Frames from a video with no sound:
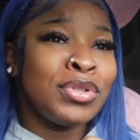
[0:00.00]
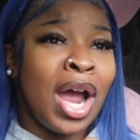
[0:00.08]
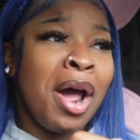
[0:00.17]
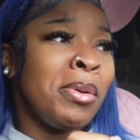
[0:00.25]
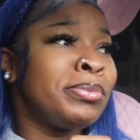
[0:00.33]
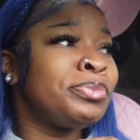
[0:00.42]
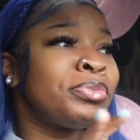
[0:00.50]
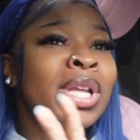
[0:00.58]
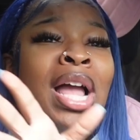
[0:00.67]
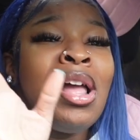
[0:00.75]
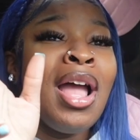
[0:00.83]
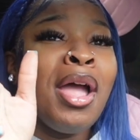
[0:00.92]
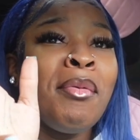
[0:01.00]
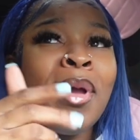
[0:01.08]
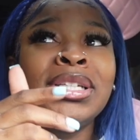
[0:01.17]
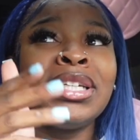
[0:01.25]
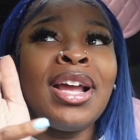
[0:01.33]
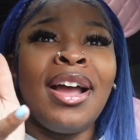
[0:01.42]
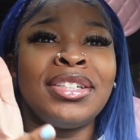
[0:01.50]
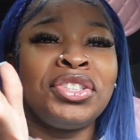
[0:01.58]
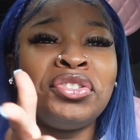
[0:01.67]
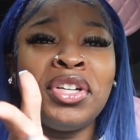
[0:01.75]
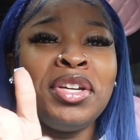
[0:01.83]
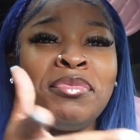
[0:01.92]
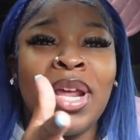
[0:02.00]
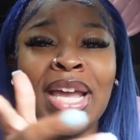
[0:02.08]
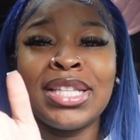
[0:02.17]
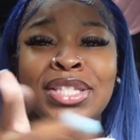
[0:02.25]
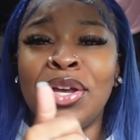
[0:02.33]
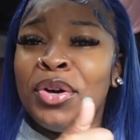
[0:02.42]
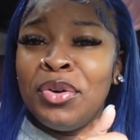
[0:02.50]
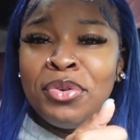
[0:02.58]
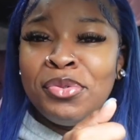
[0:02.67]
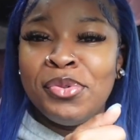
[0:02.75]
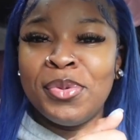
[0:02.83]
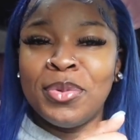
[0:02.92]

drop, make sure y'all stream that too,